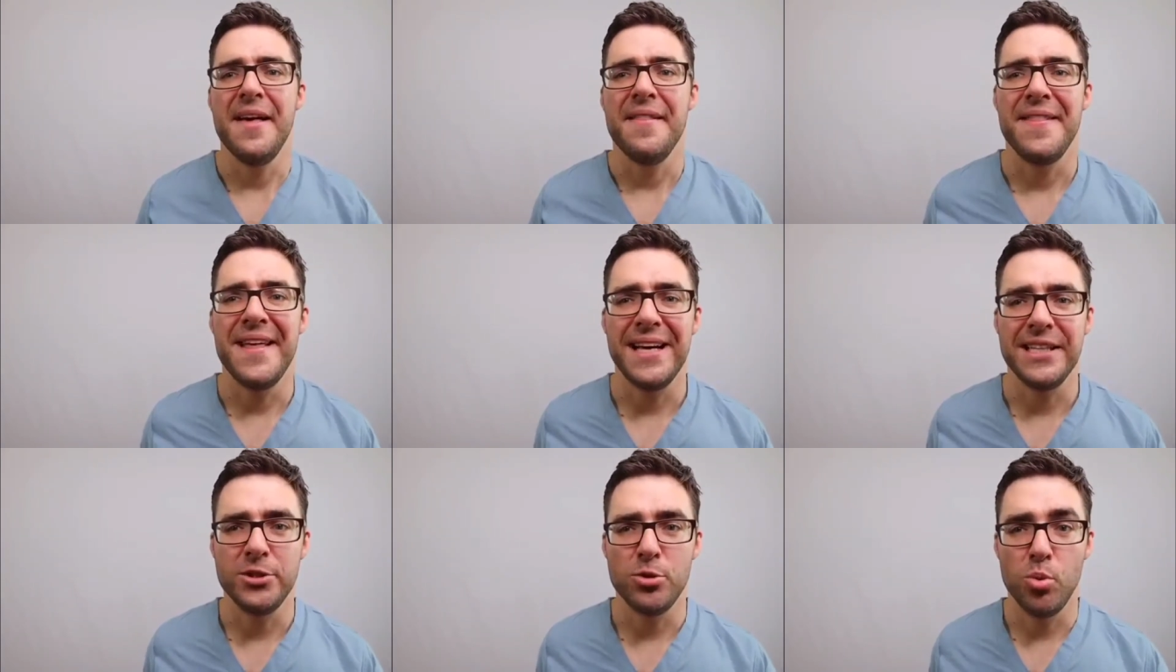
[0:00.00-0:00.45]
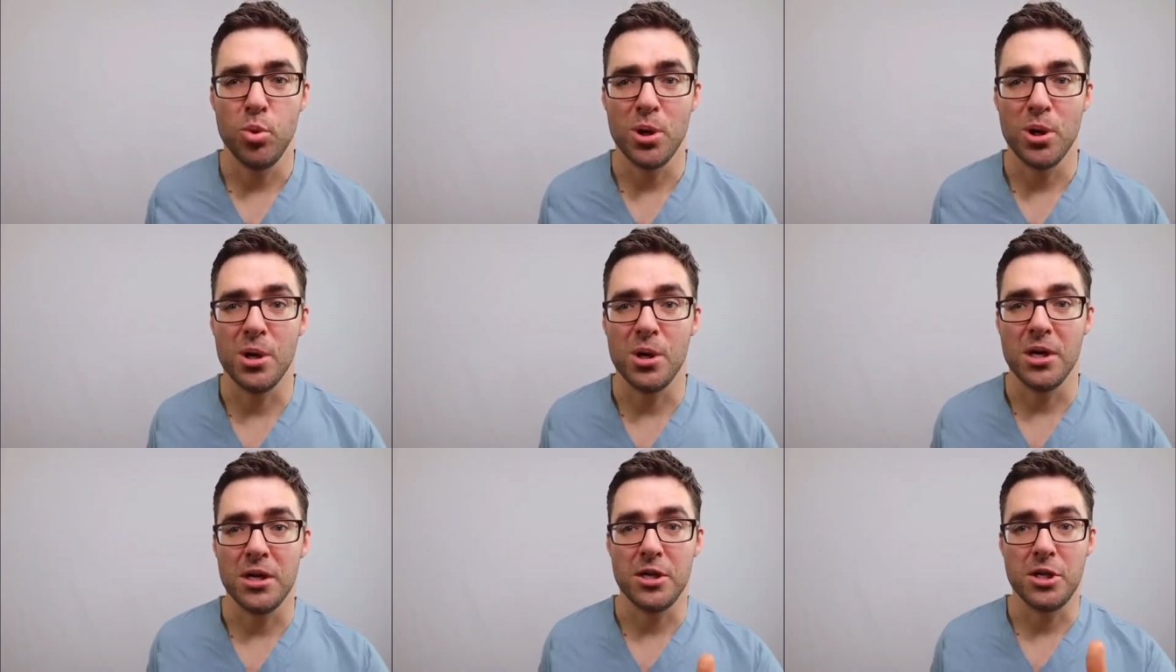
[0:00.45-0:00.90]
That's
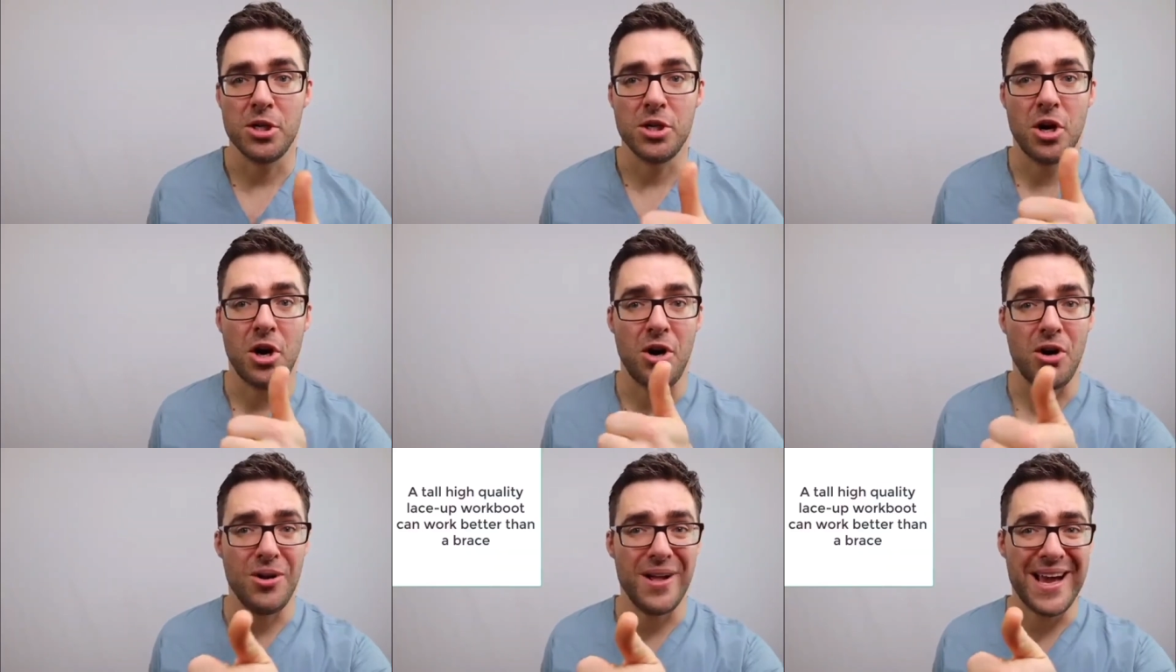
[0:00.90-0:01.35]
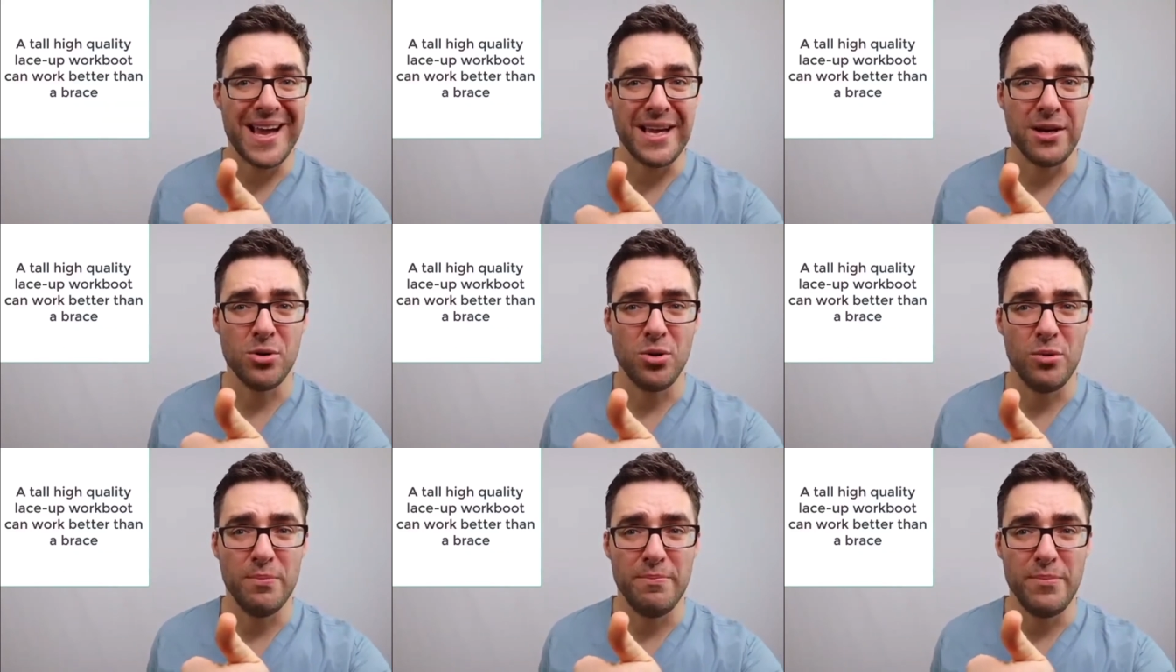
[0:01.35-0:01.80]
where tall
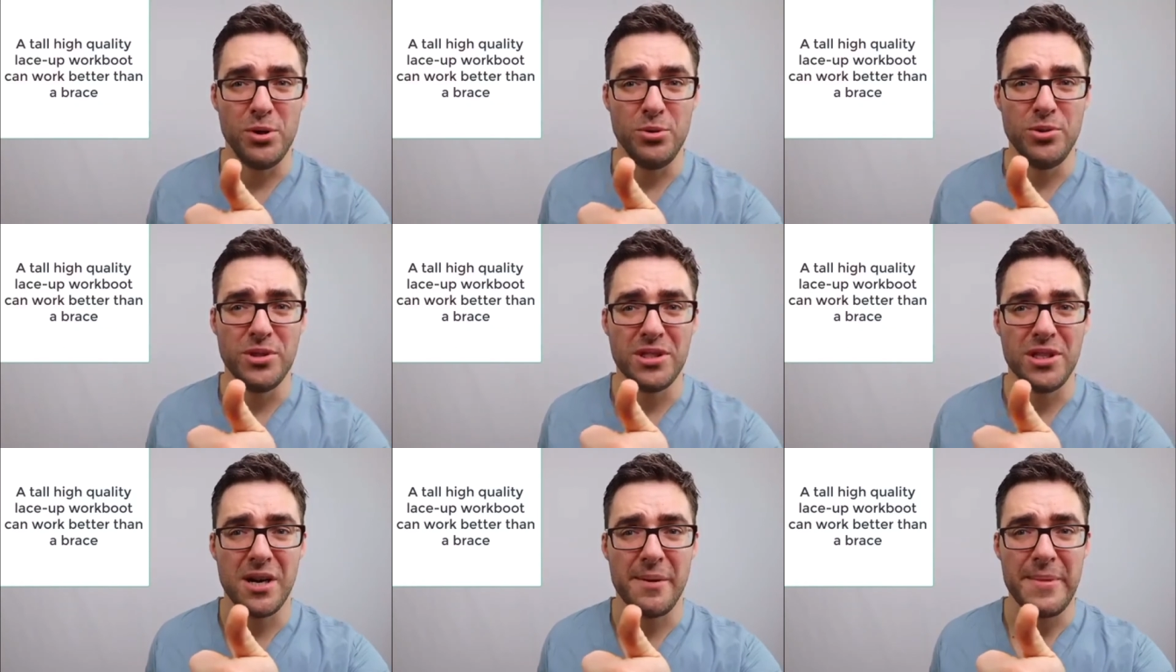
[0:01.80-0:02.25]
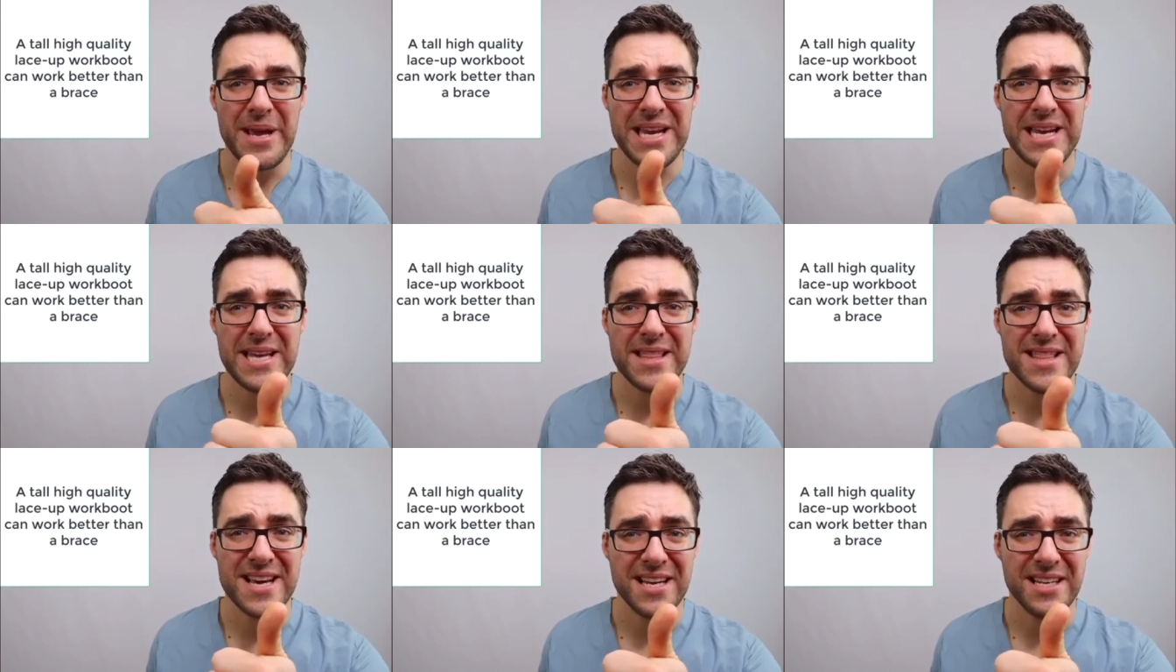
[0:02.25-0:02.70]
ankle boots come
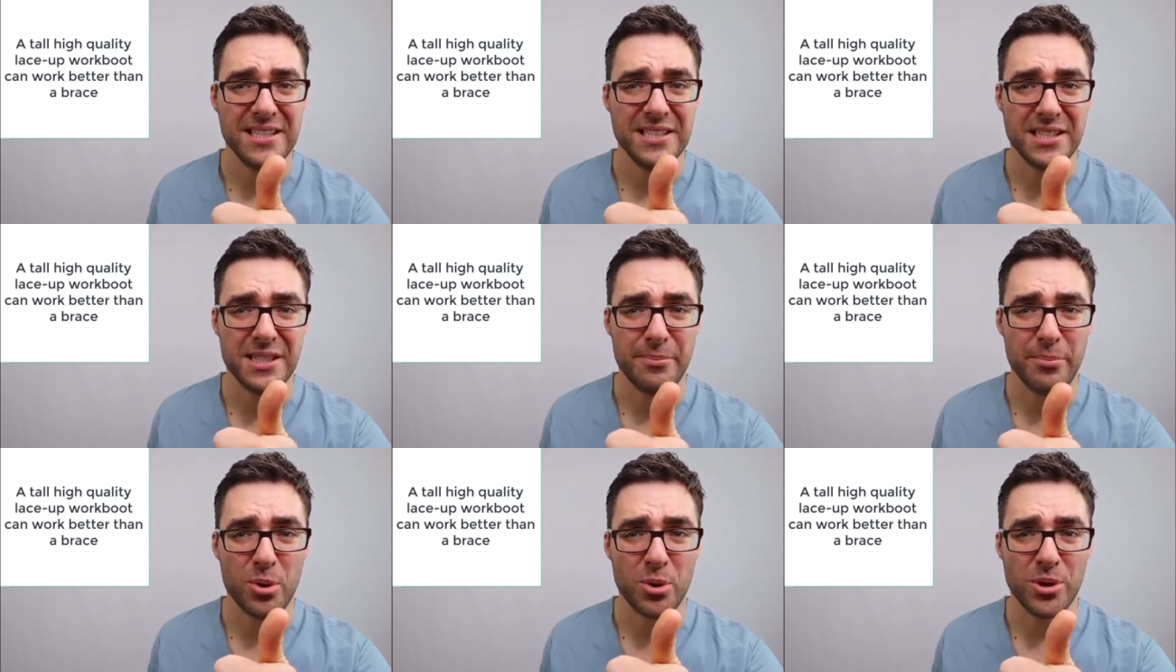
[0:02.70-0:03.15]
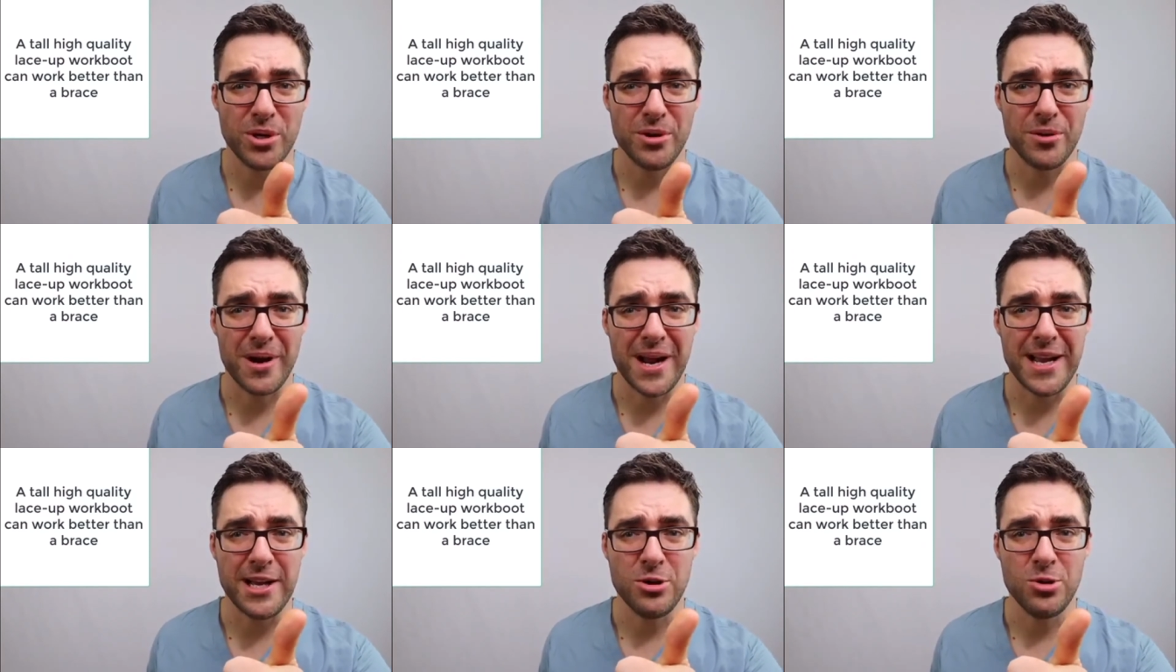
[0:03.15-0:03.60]
in that can support
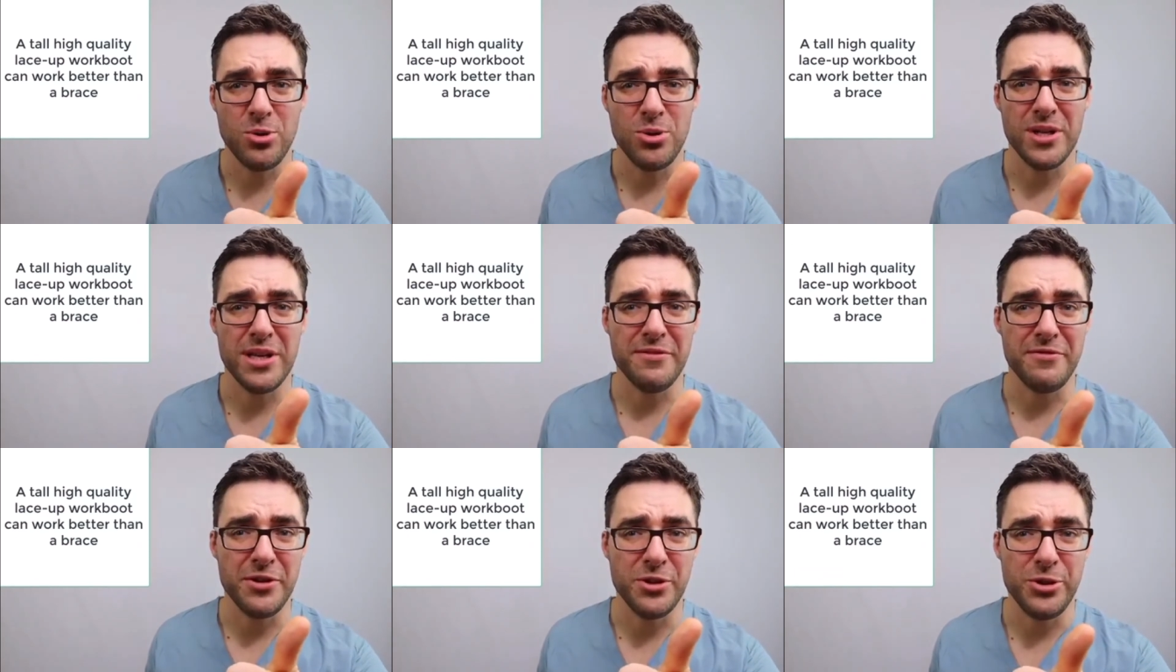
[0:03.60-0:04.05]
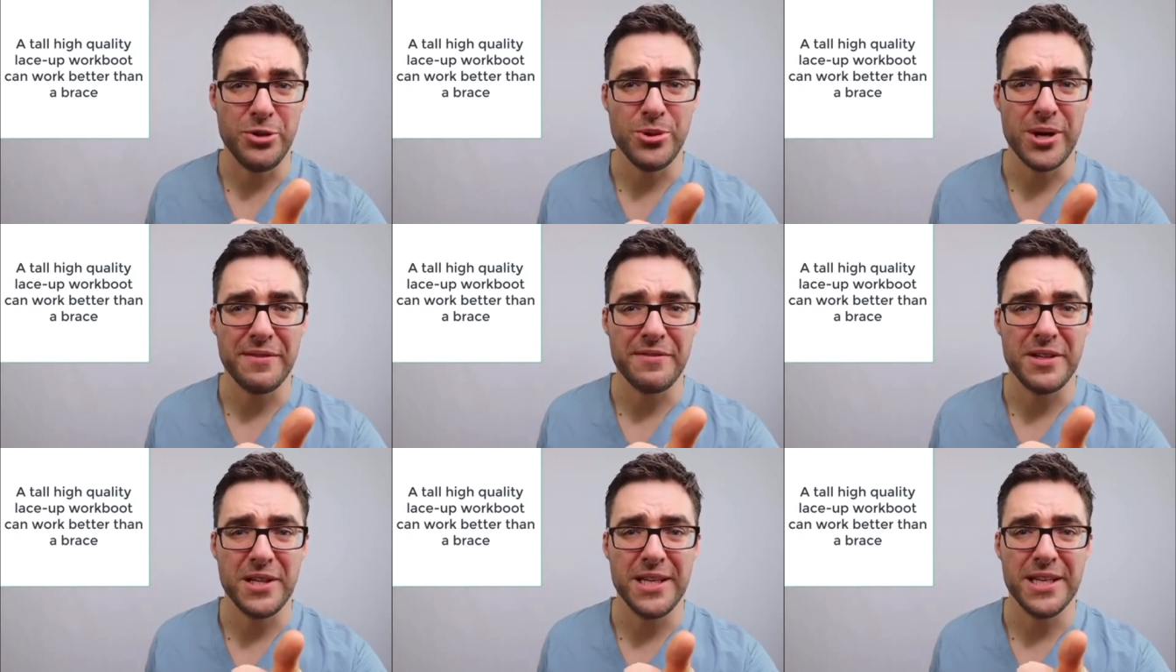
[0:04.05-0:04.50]
your ankle if you do
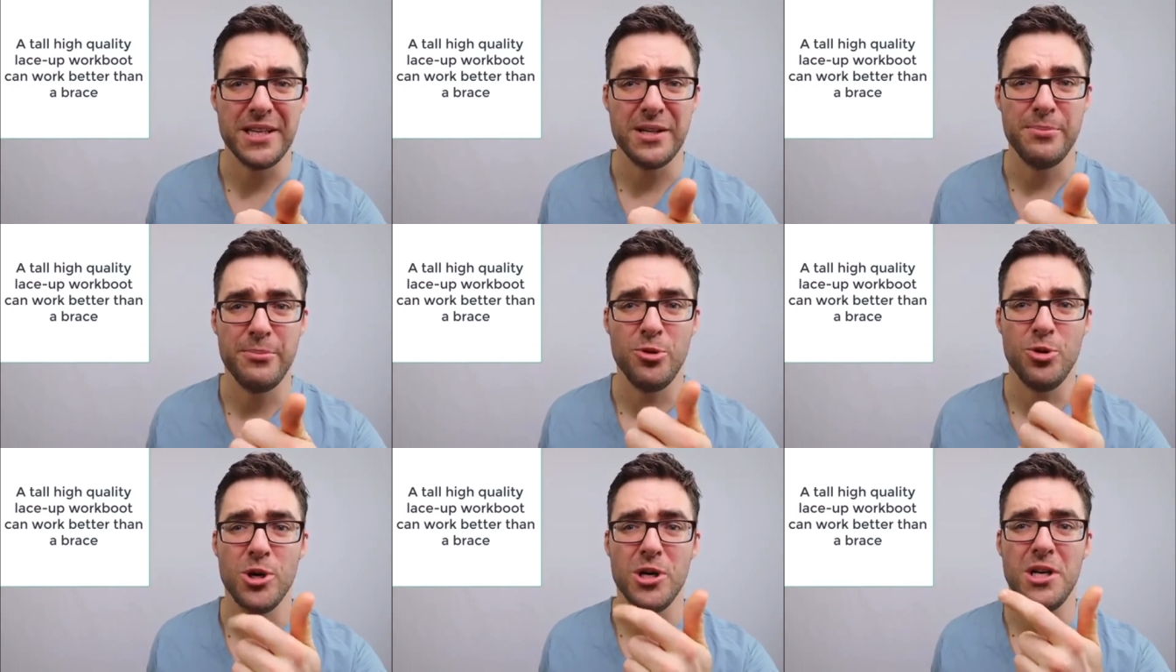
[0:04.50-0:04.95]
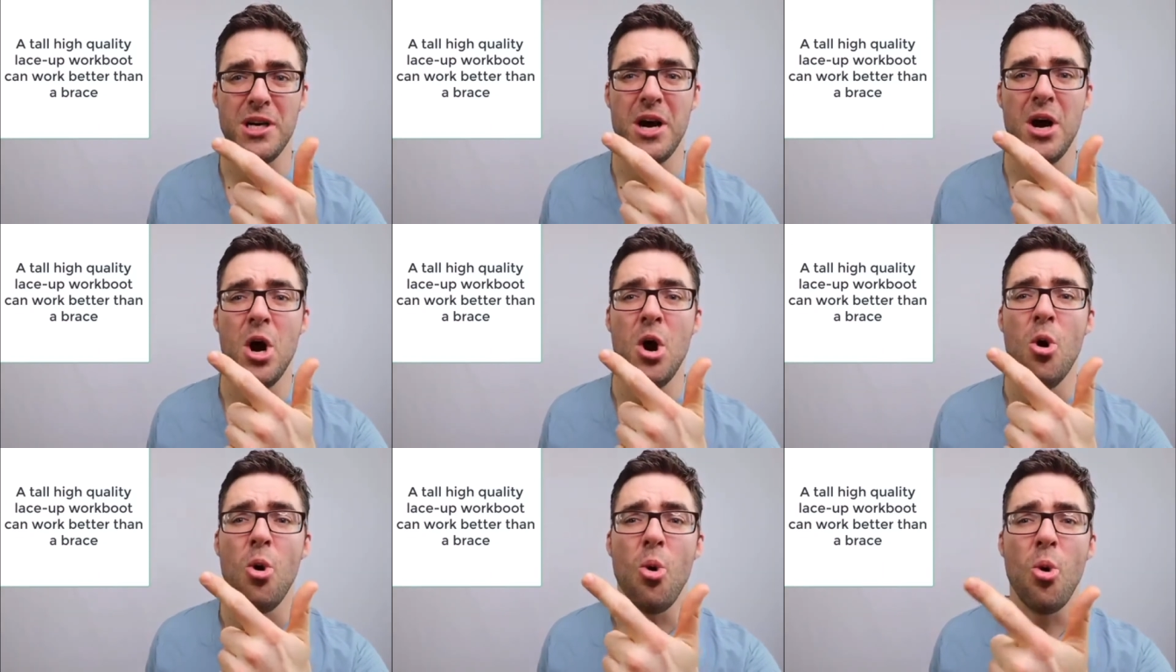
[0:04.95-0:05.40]
have to get to work,
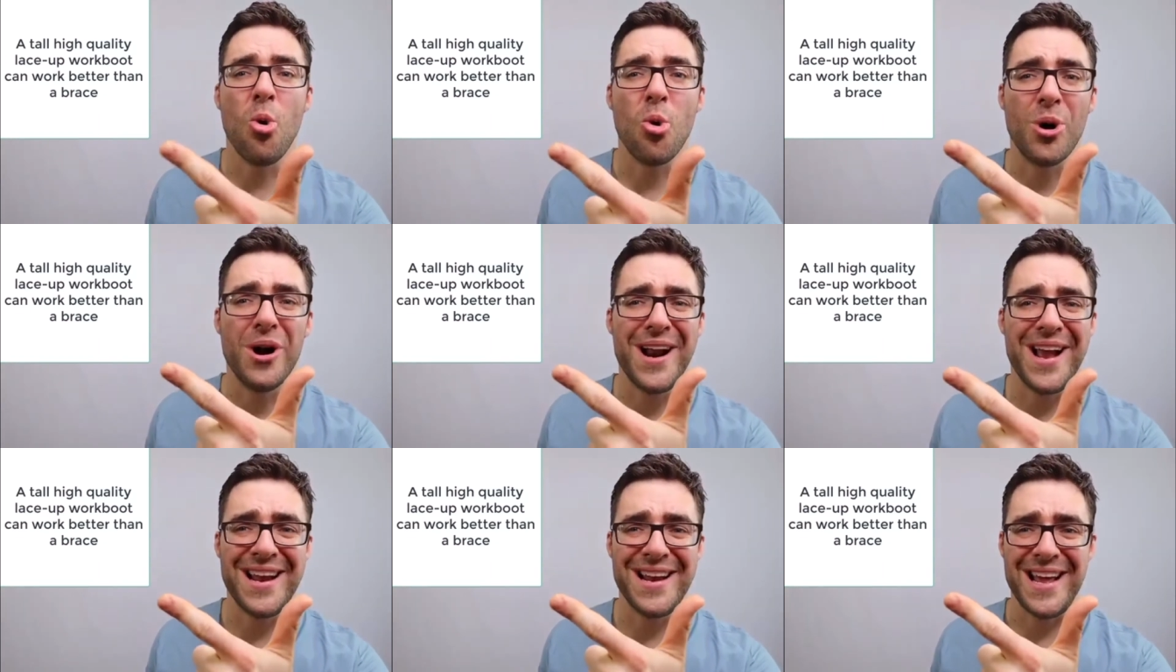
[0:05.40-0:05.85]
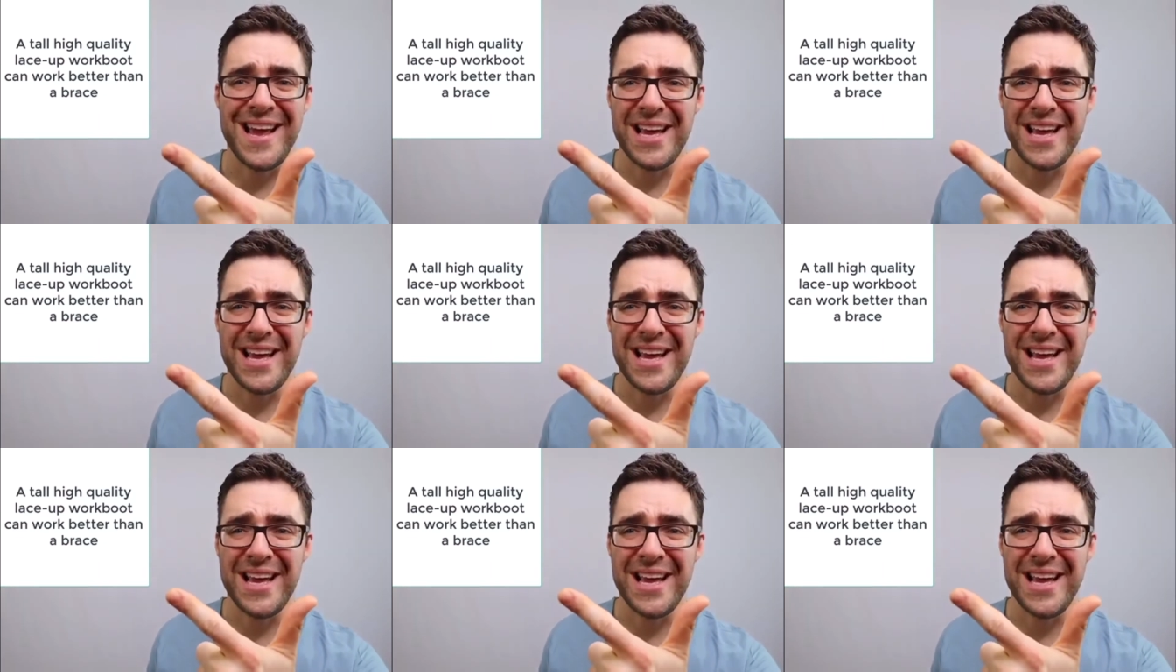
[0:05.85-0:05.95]
or an